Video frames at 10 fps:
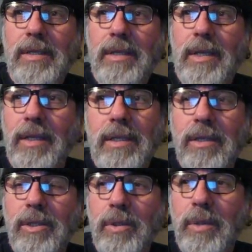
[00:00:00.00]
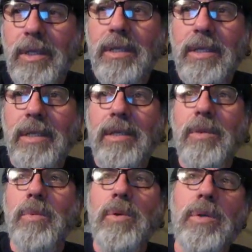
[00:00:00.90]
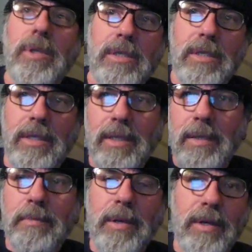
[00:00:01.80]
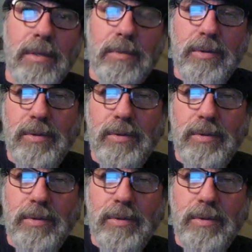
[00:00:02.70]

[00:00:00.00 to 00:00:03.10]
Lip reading: and they could do anything they want, as in that parable.